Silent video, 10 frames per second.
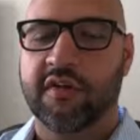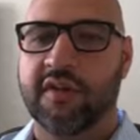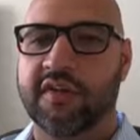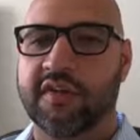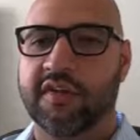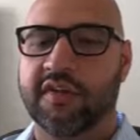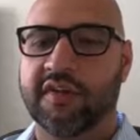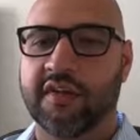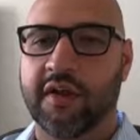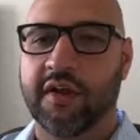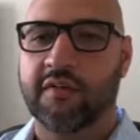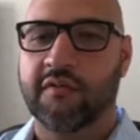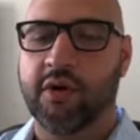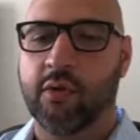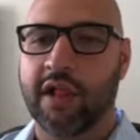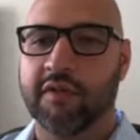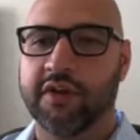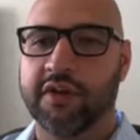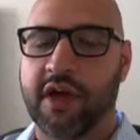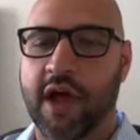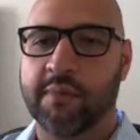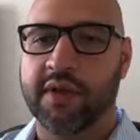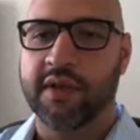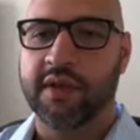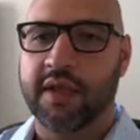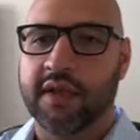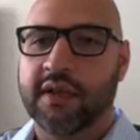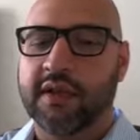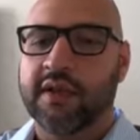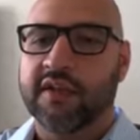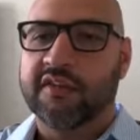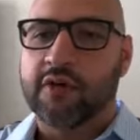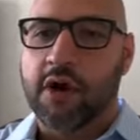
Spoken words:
Sure. So this is a very relevant topic in